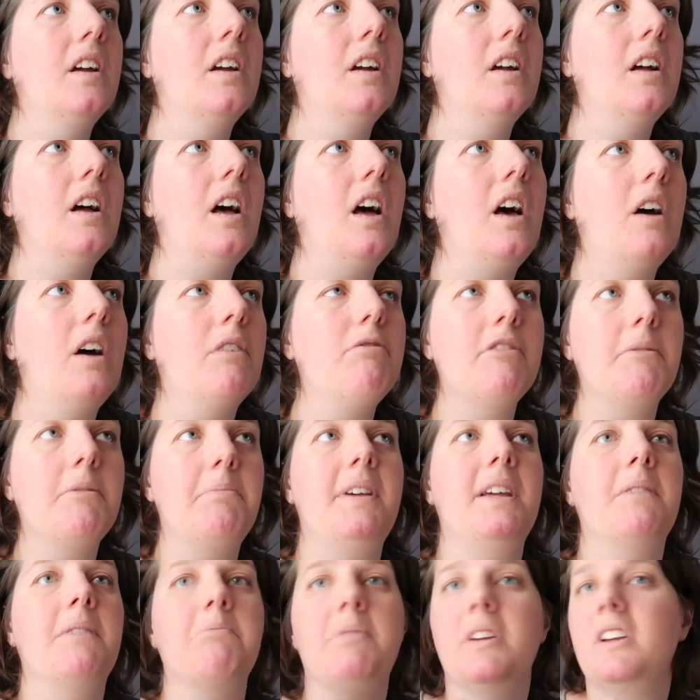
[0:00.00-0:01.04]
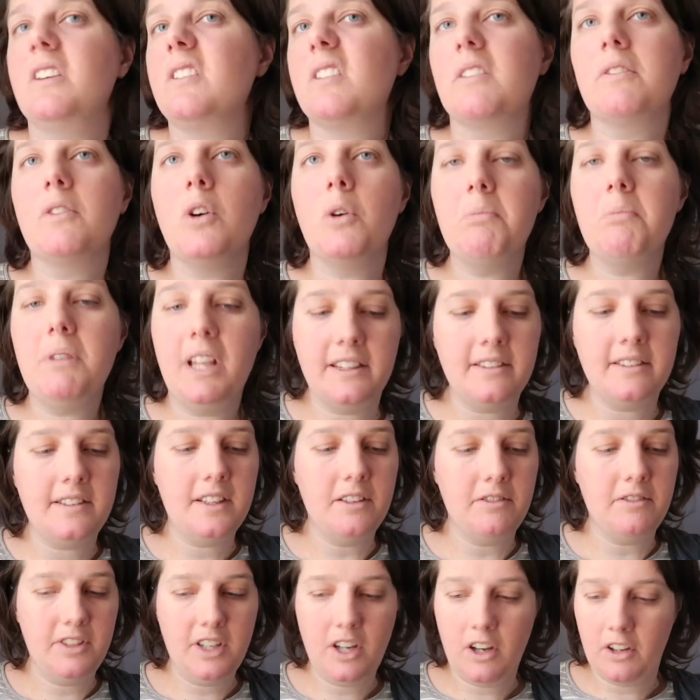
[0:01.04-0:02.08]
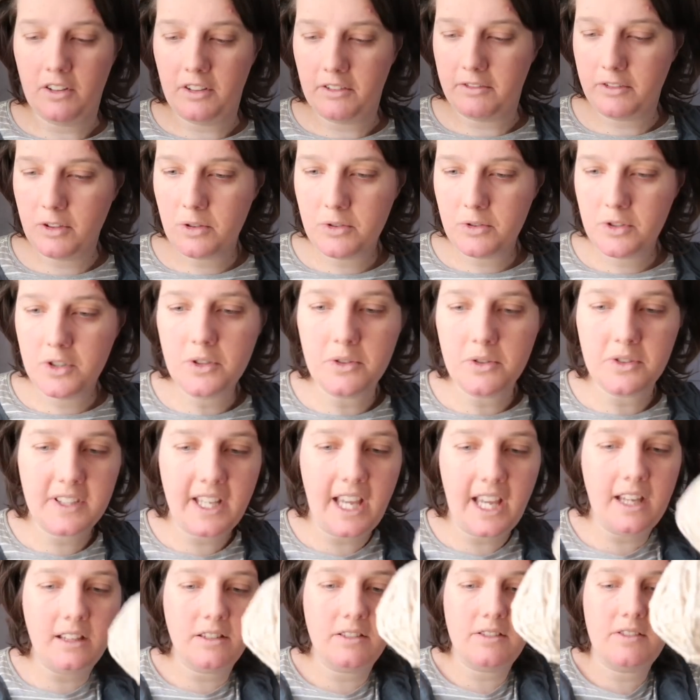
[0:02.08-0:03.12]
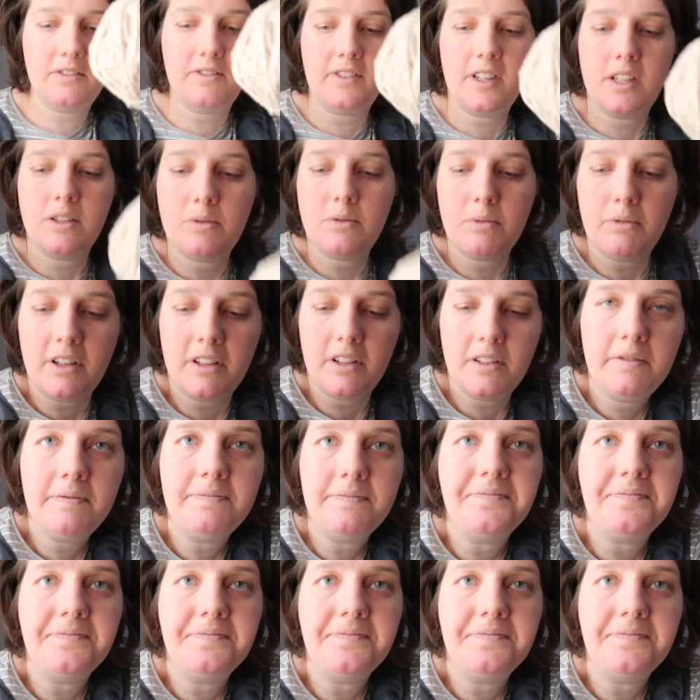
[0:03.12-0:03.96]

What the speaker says: ribbing because I've got plenty of yarn. I've got 2 skeins of this one.